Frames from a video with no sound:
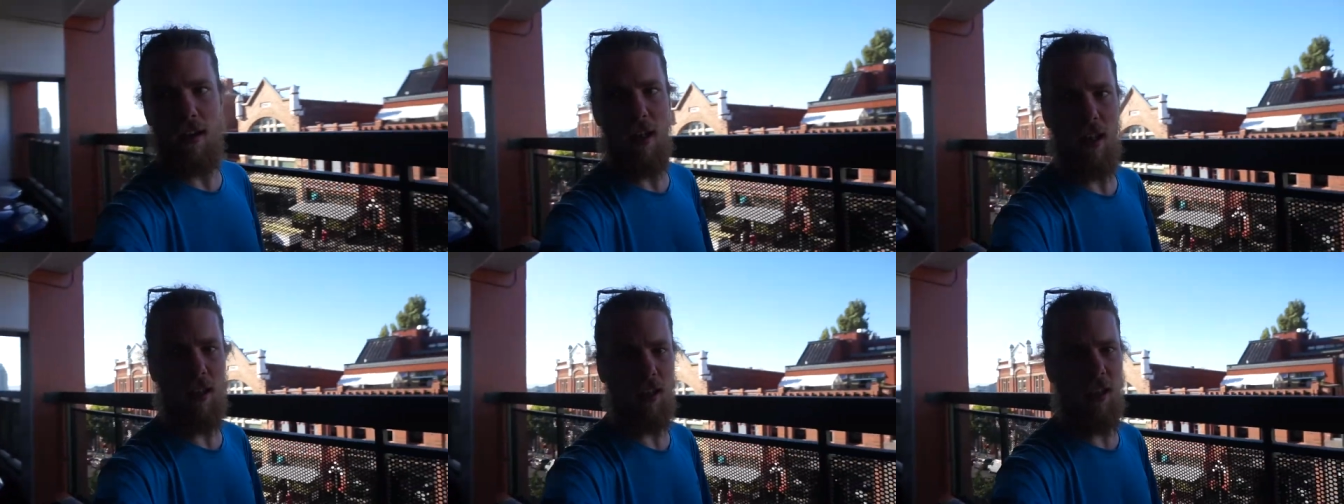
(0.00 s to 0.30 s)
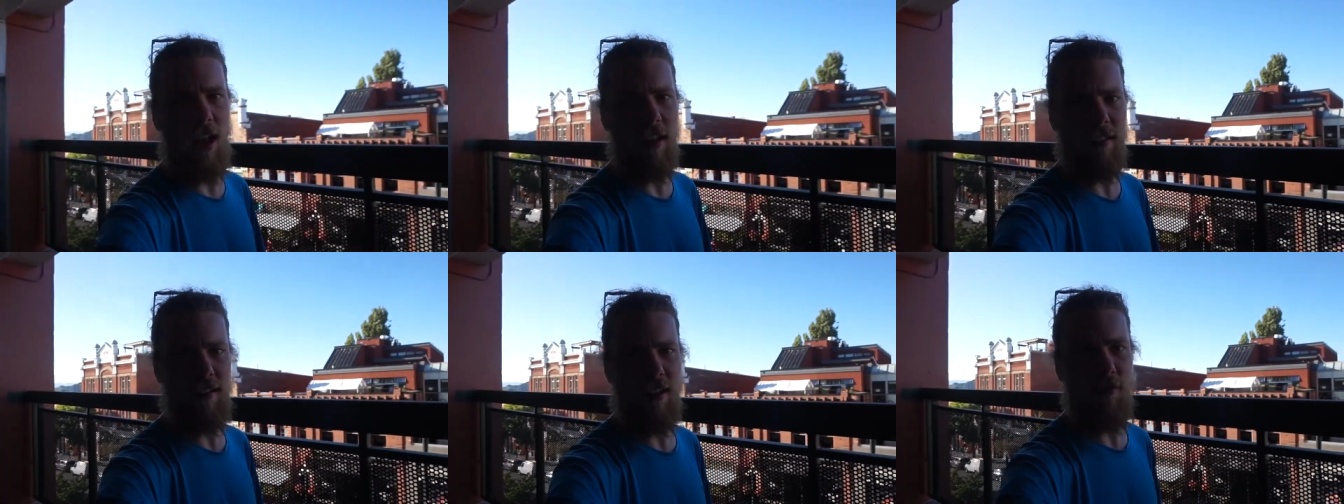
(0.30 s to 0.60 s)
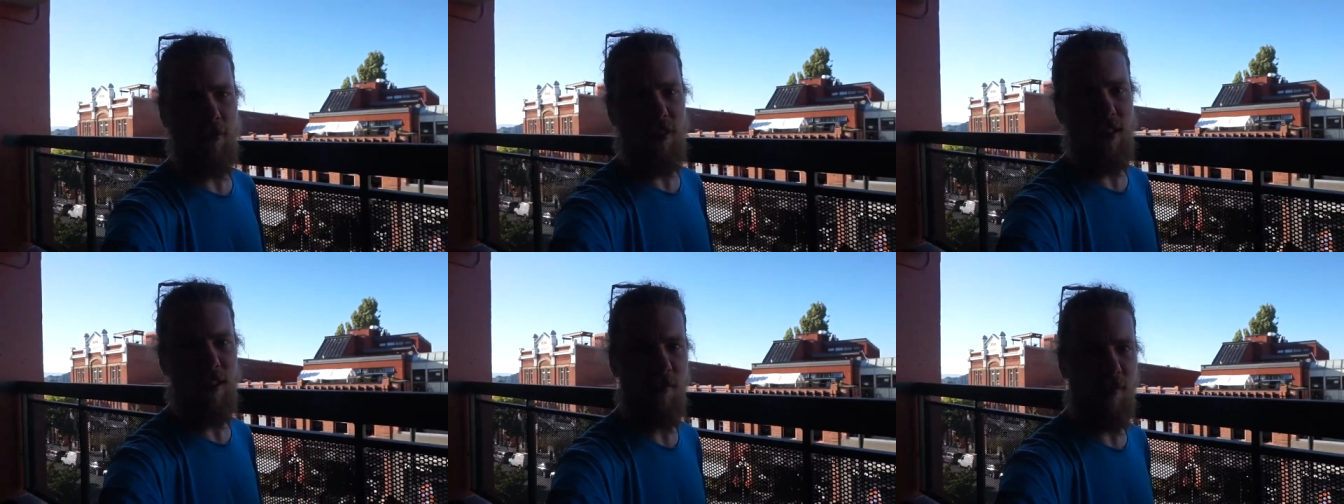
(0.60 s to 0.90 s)
a lot
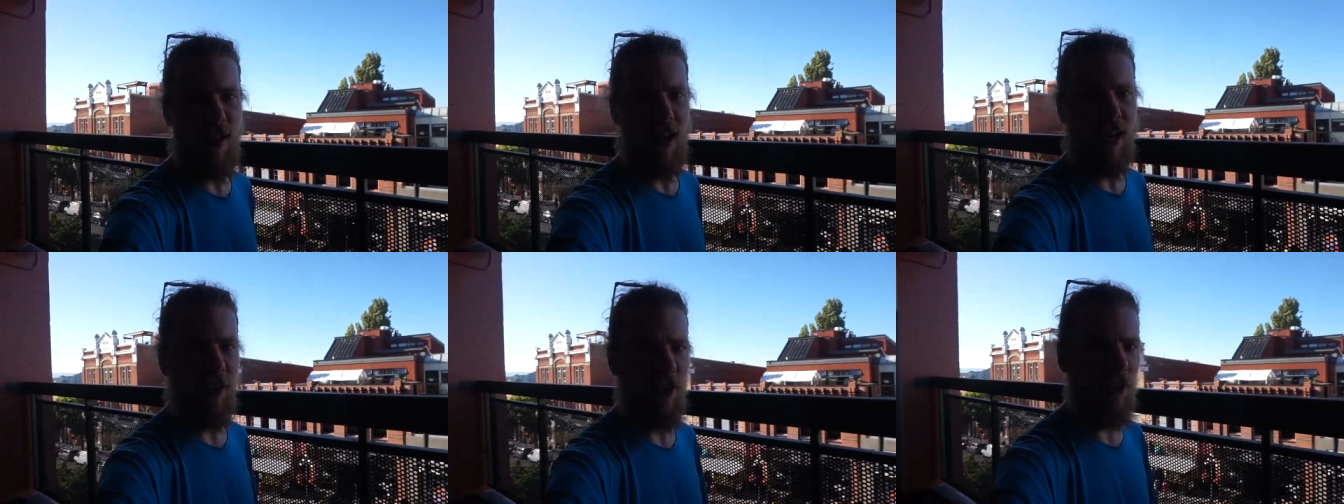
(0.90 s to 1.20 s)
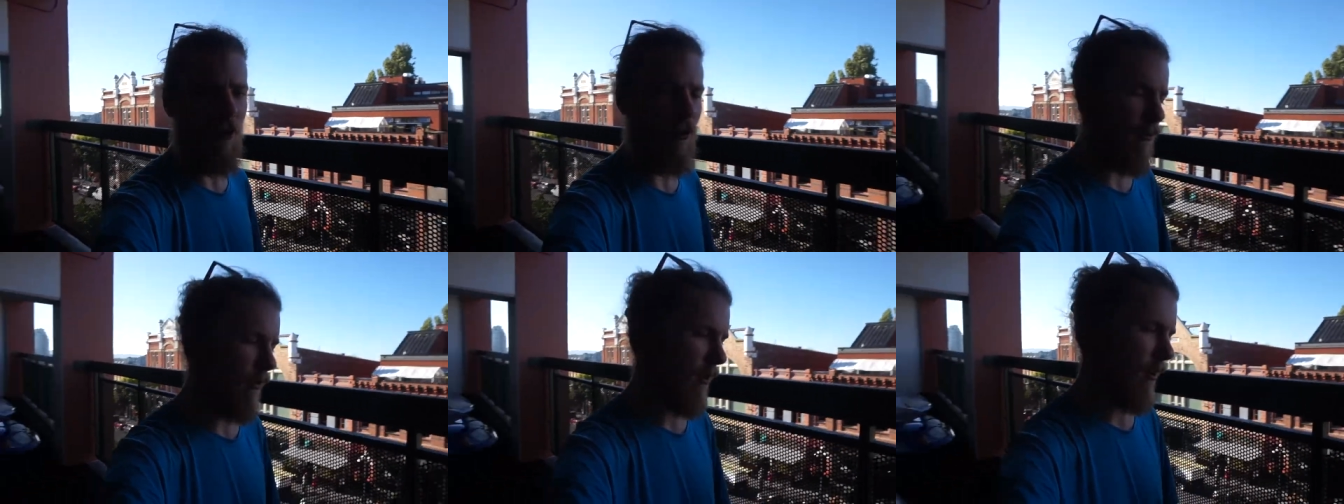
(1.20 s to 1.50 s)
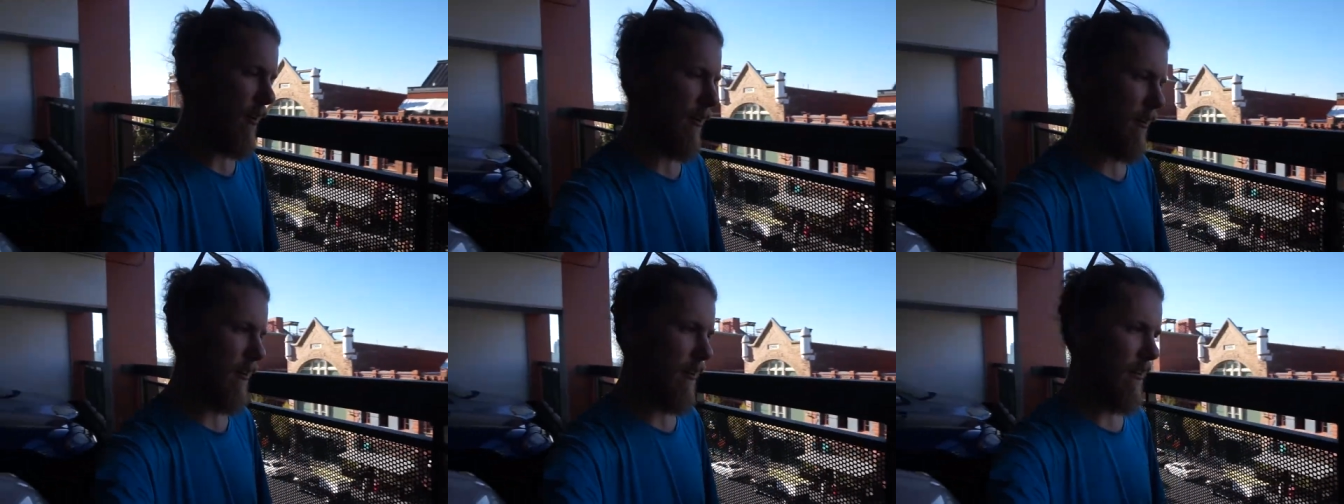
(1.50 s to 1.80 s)
different than Vancouver.
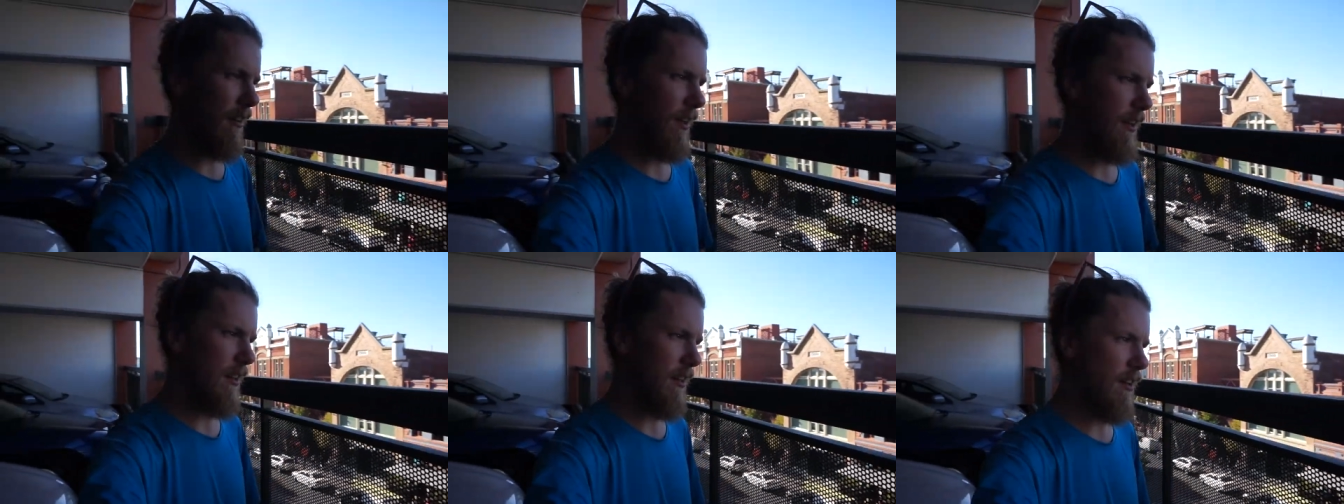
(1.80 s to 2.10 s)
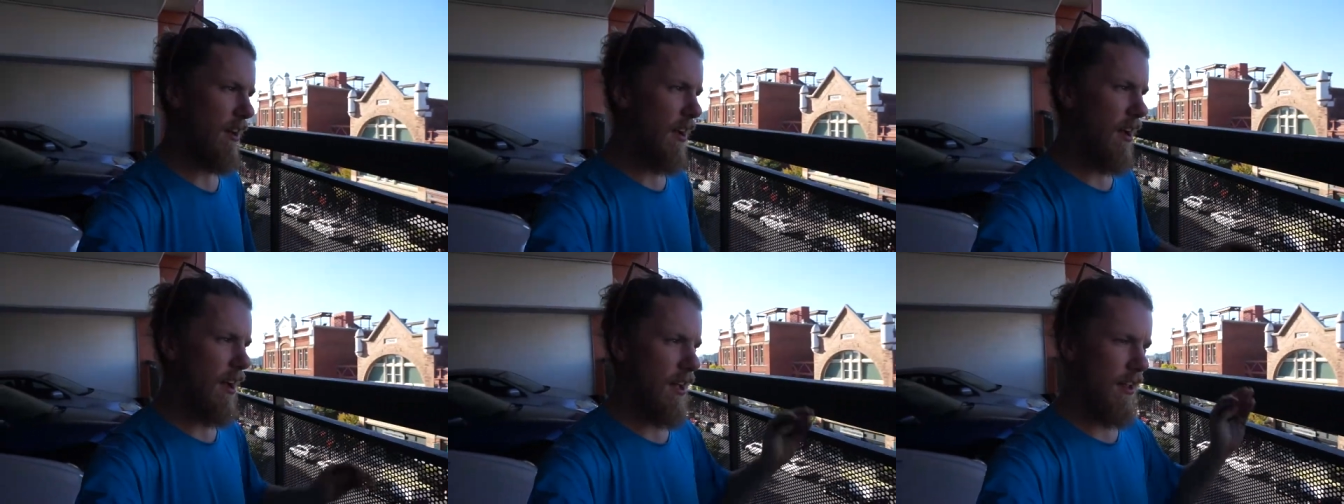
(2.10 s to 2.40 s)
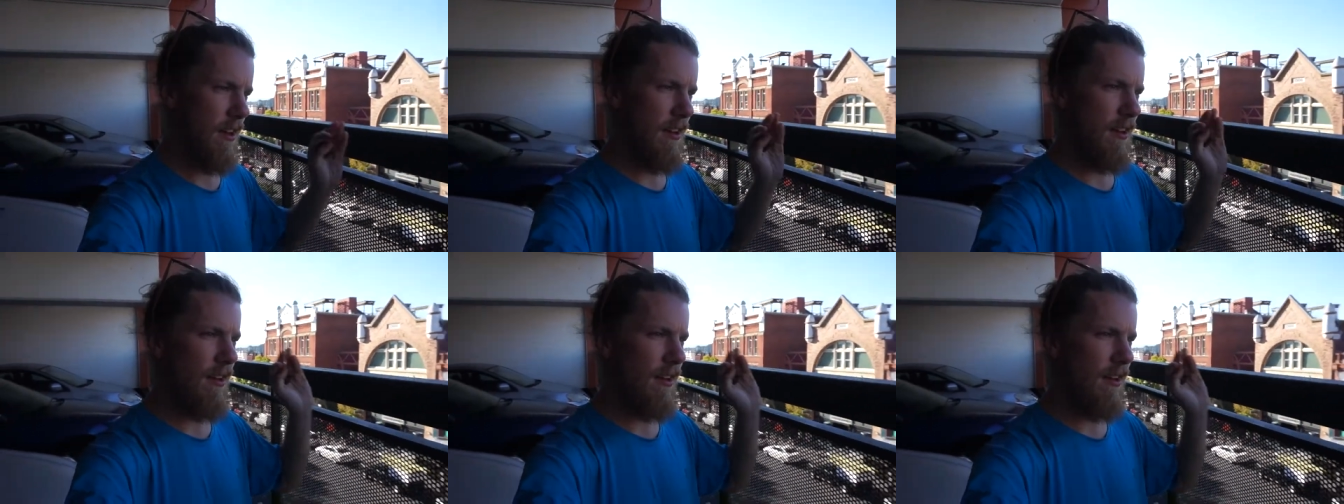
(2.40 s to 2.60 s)
Like not